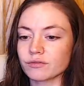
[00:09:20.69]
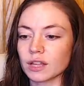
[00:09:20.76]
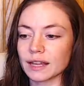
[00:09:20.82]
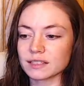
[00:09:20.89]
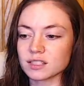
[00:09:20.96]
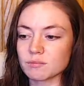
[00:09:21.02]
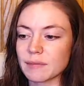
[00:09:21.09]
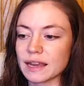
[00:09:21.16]
like,
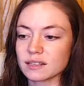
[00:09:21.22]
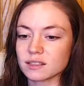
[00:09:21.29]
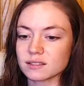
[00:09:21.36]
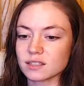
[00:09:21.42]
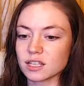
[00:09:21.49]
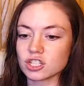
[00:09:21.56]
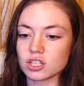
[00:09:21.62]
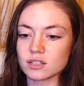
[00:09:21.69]
to make
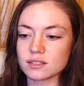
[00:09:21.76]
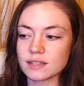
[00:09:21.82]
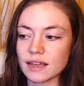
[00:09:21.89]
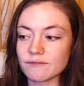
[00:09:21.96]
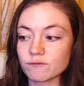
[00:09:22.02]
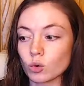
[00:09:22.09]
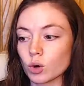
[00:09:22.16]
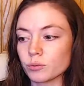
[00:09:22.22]
decisions
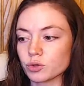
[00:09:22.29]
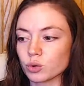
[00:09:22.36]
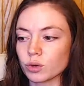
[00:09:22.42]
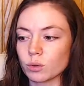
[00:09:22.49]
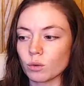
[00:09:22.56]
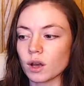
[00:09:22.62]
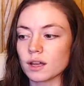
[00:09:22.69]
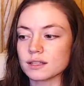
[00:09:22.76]
that formed who he
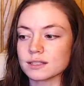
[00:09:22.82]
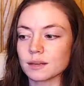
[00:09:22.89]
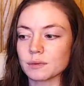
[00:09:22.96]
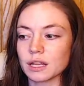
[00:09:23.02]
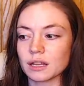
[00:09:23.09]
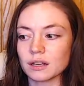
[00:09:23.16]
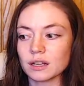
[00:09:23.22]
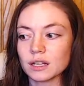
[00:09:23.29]
was. I
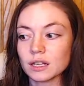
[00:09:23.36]
mean,